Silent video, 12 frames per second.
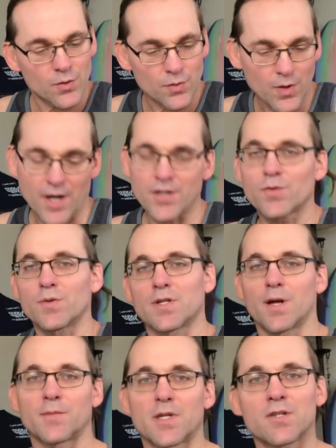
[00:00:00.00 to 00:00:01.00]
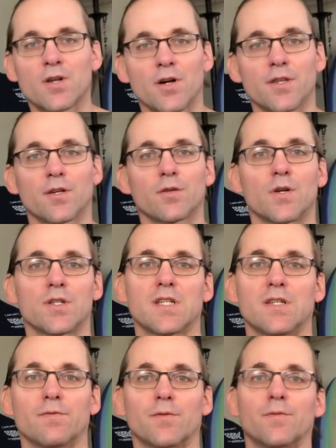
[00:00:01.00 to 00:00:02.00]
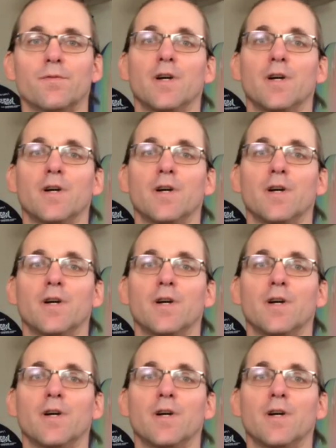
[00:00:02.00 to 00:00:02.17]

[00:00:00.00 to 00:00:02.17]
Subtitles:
crunch, which I'm just calling the crunchy for